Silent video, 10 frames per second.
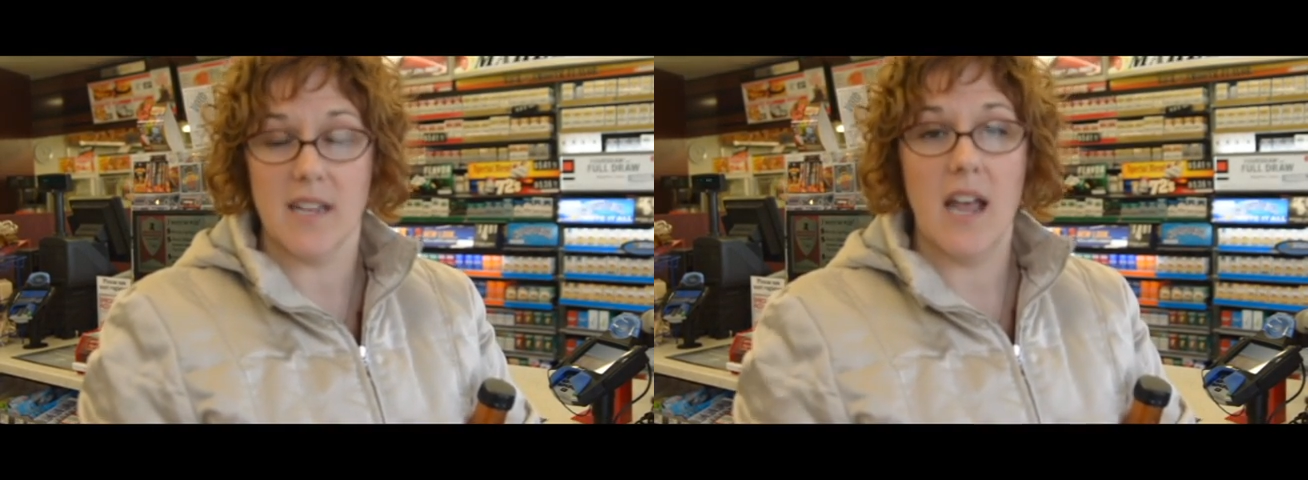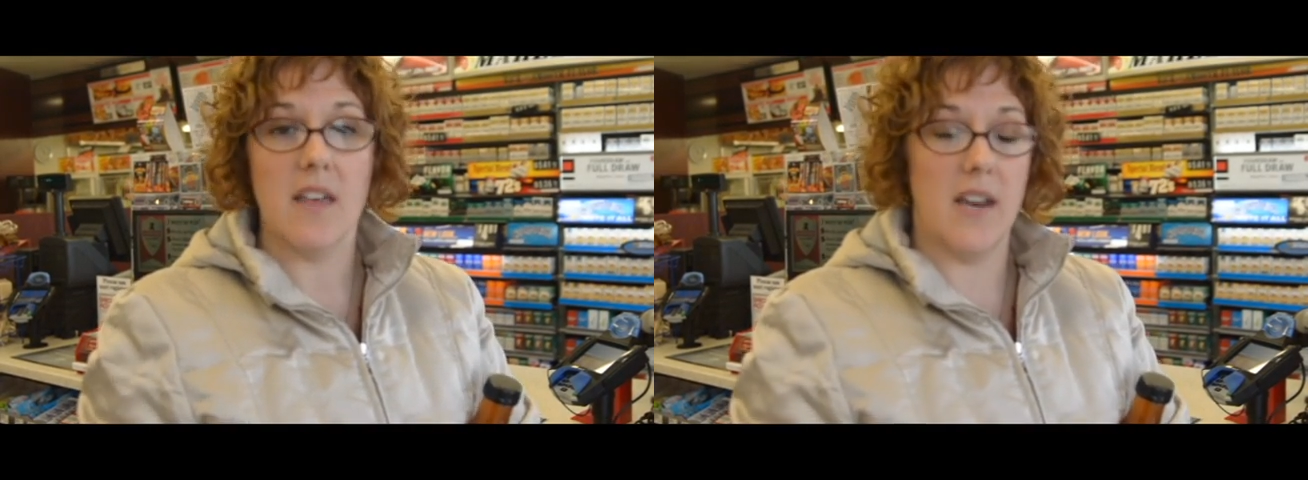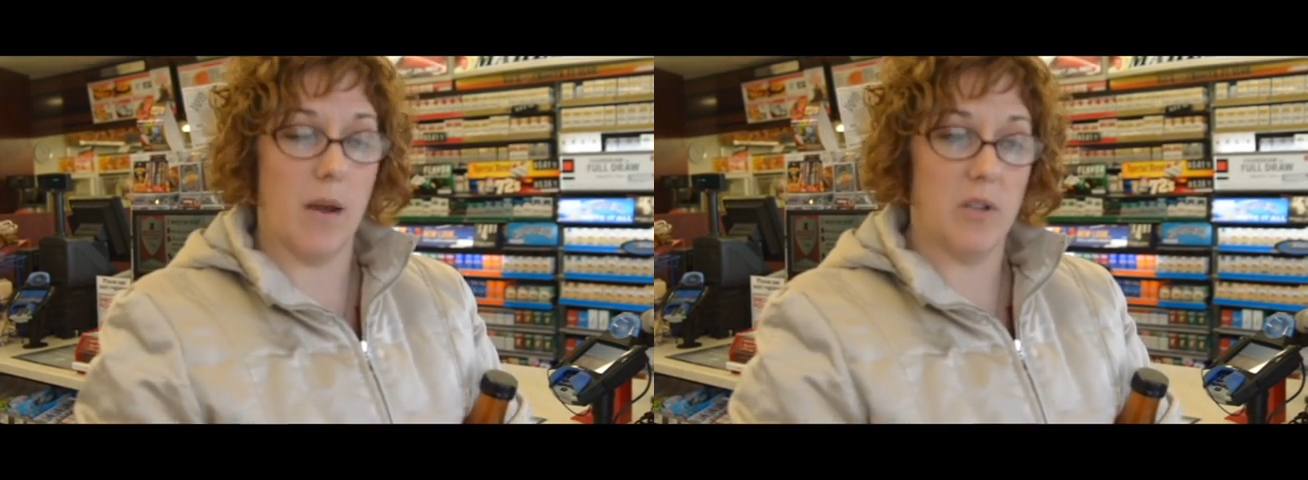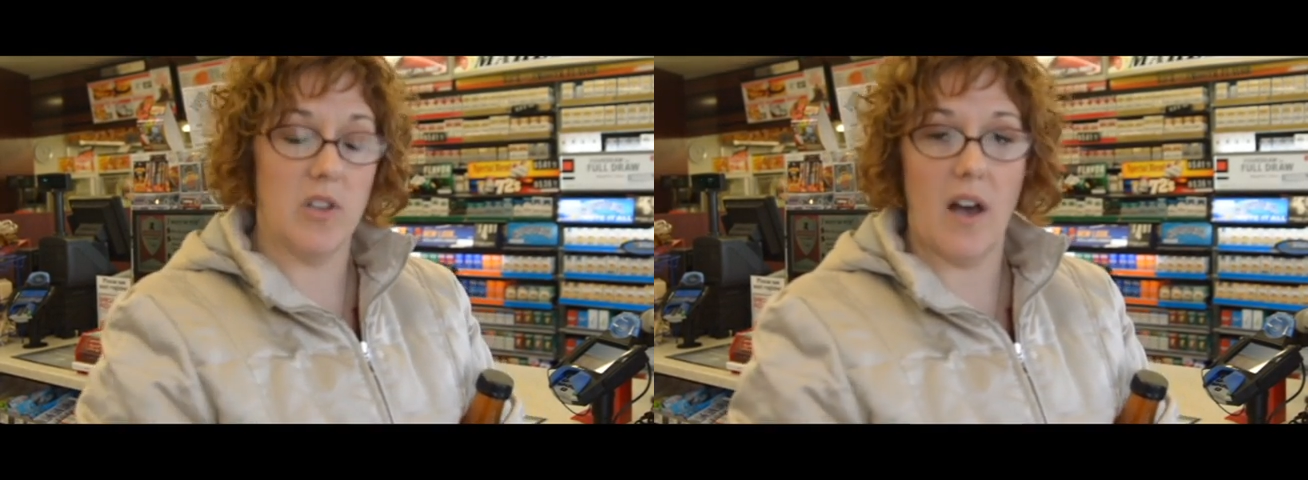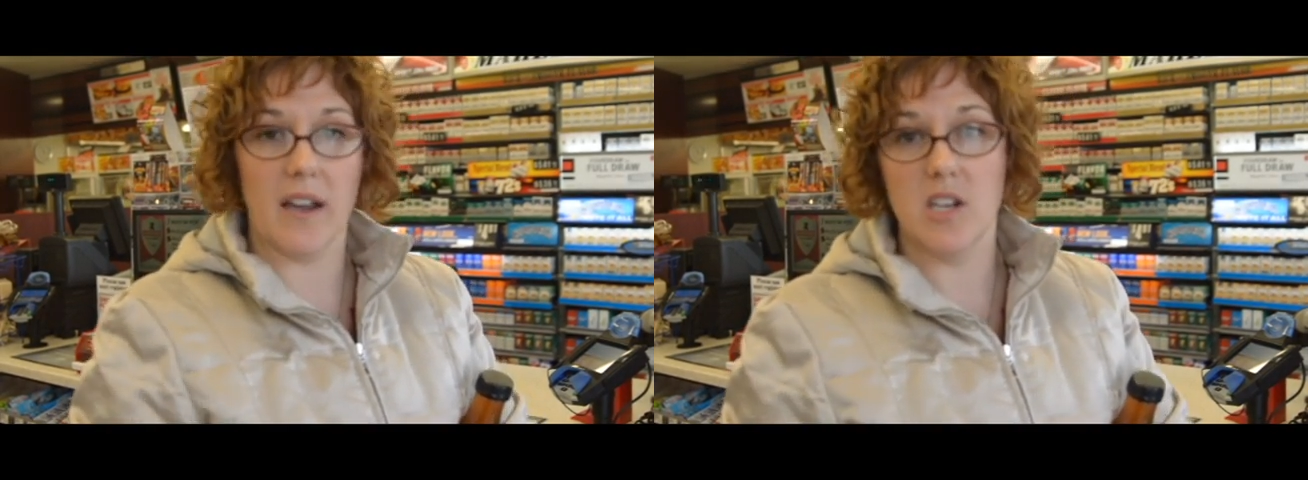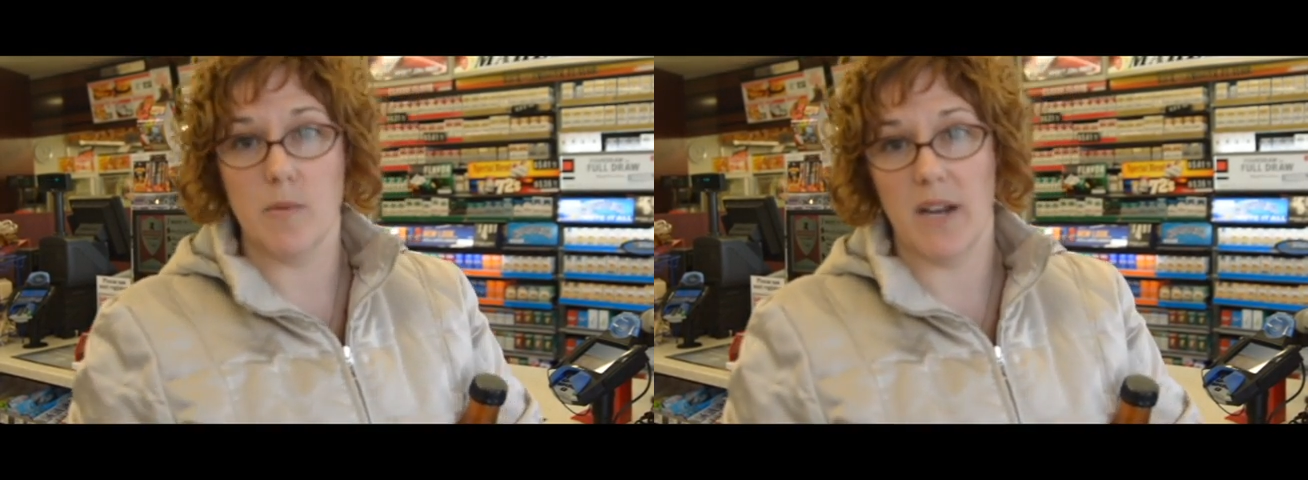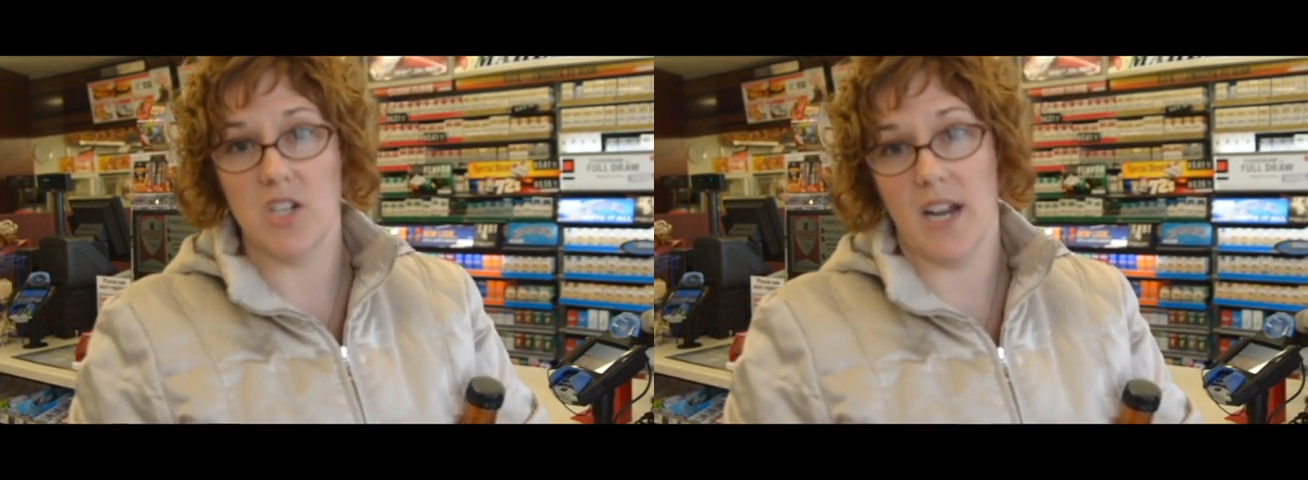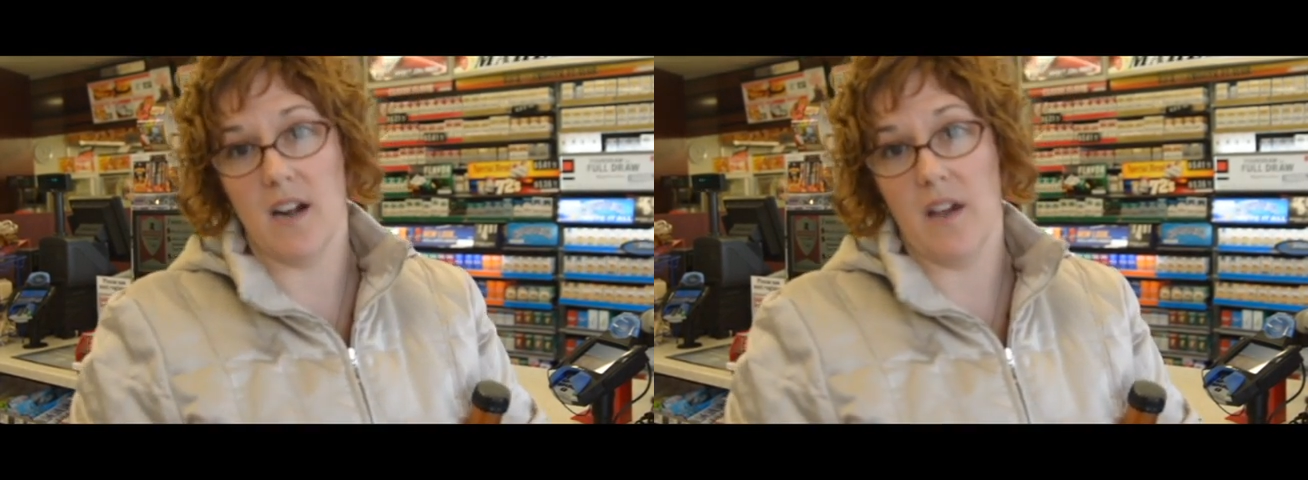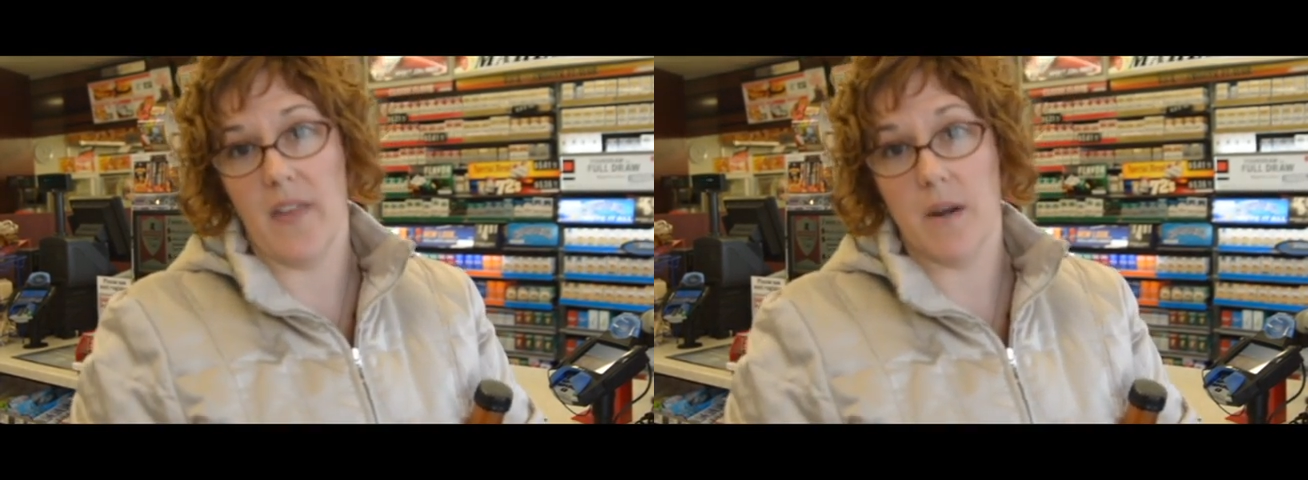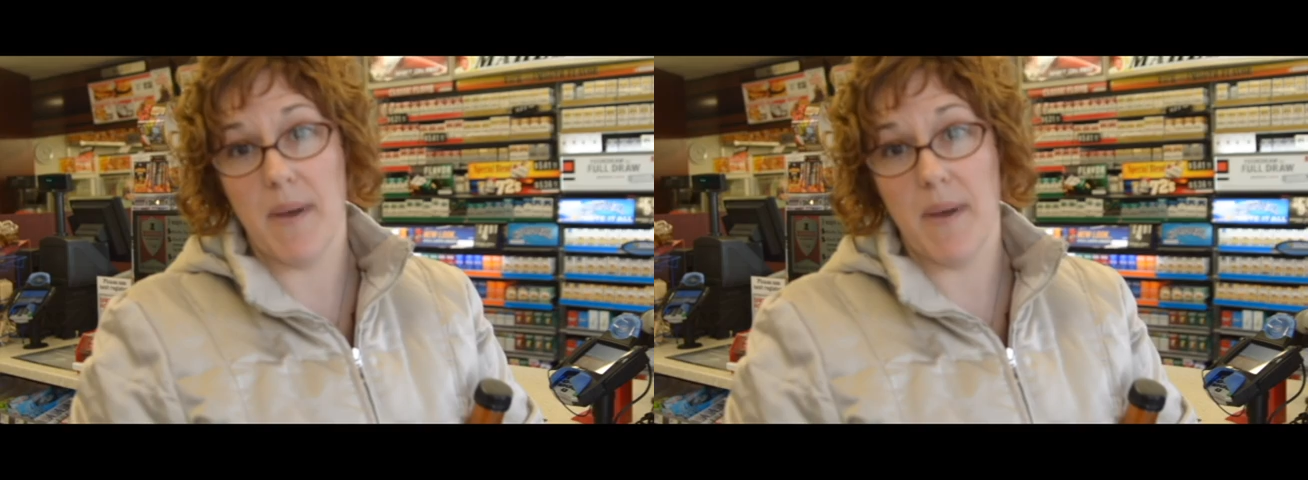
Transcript: then I would log into my Shine Online